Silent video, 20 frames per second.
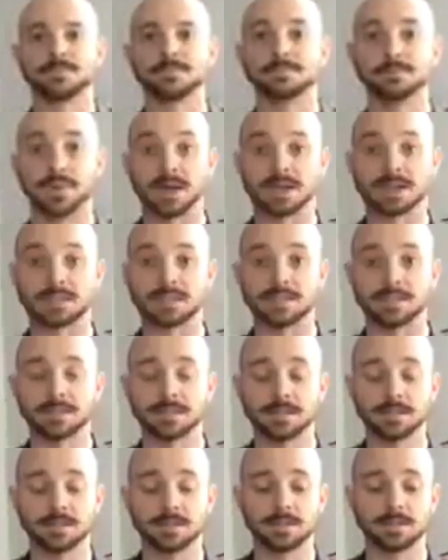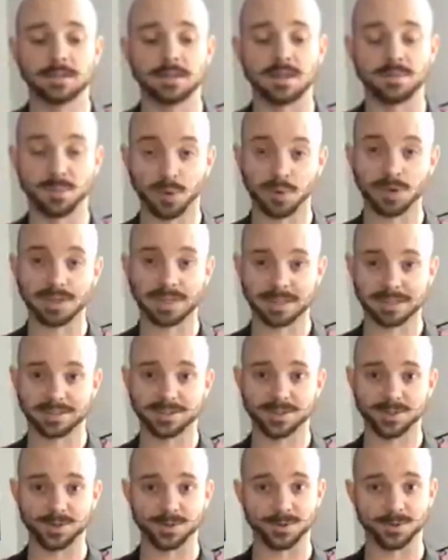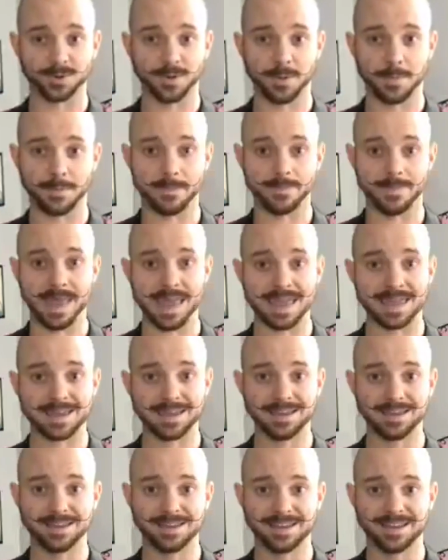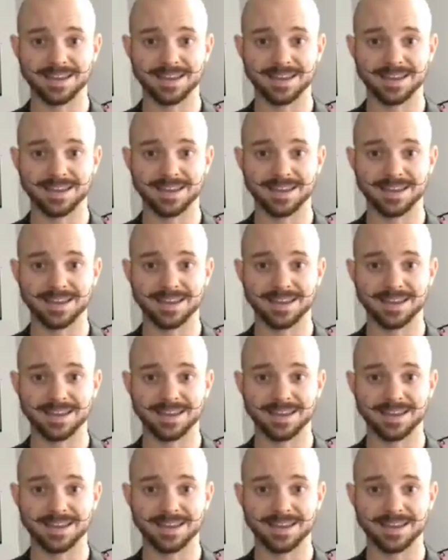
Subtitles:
But the point is to make